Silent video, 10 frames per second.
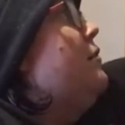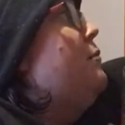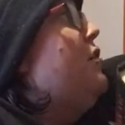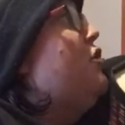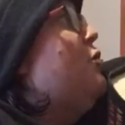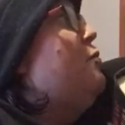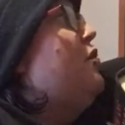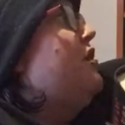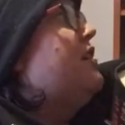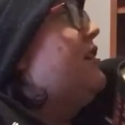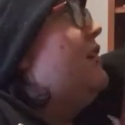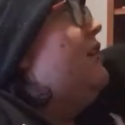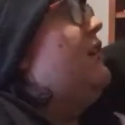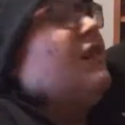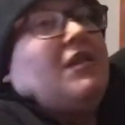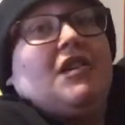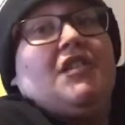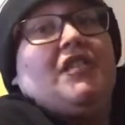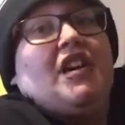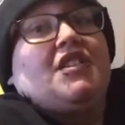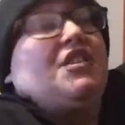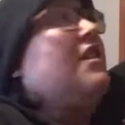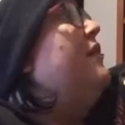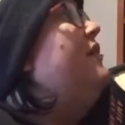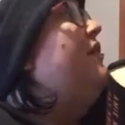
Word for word: my top books of last year. In